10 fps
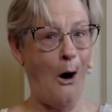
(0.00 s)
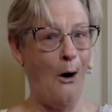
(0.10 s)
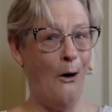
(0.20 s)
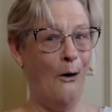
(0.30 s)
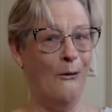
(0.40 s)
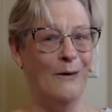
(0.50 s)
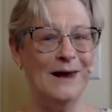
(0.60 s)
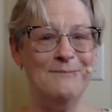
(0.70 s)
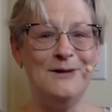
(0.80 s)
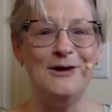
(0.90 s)
Oh,
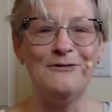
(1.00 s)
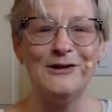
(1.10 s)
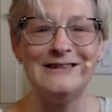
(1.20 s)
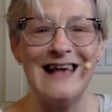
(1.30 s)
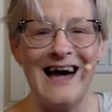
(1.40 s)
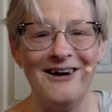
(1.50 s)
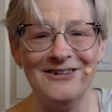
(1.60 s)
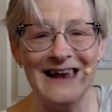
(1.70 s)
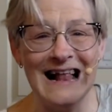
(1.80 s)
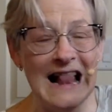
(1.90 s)
what a beautiful
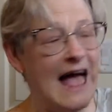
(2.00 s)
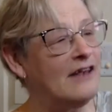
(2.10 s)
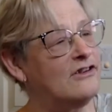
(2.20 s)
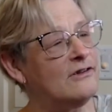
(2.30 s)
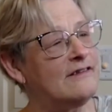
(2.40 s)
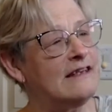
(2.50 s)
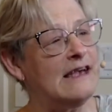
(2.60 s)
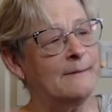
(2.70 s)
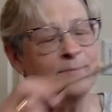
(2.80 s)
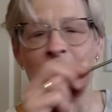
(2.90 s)
sound. And do you
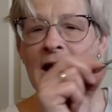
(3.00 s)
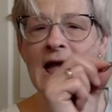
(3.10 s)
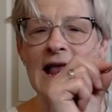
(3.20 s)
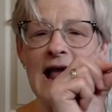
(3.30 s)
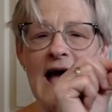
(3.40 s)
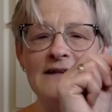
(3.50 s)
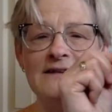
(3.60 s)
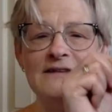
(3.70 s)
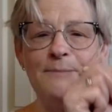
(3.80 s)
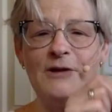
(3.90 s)
see? It has
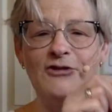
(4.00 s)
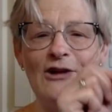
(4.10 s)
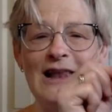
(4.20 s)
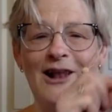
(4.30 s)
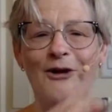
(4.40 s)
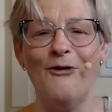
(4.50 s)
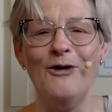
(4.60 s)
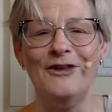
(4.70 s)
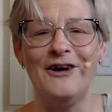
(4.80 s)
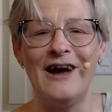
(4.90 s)
a special little
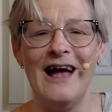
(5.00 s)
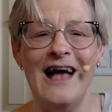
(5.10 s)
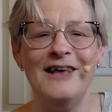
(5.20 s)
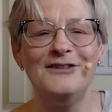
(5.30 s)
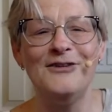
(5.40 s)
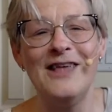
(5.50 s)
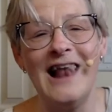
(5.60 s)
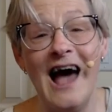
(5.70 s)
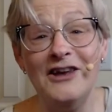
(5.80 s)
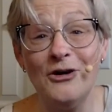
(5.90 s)
holder so
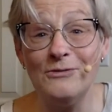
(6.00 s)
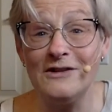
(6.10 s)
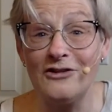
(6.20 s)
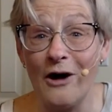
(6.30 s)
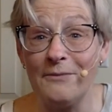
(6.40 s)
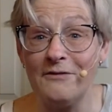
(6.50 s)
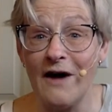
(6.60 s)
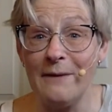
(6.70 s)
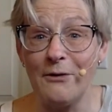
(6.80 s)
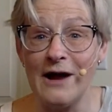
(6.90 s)
that I don't stop the
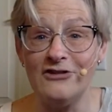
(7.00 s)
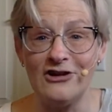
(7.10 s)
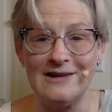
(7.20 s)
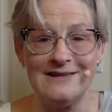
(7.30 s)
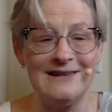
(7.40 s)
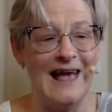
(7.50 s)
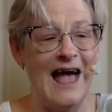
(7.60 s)
vibrations.